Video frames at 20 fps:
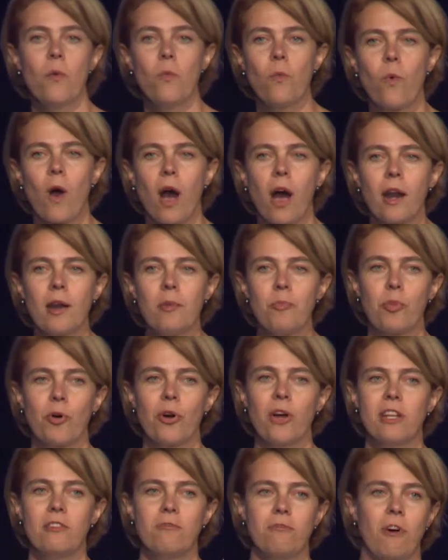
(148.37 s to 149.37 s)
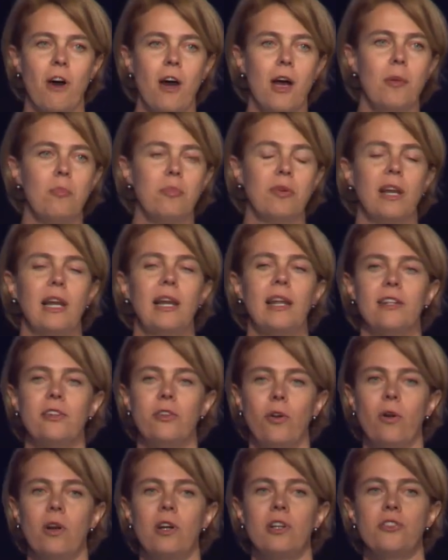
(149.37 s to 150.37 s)
$1.5
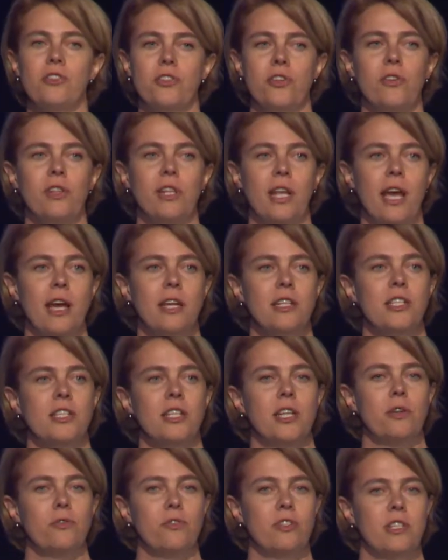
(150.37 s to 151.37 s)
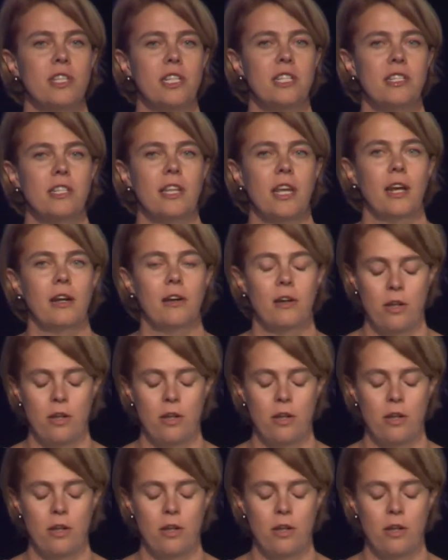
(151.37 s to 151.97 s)
billion on the ICOs this year.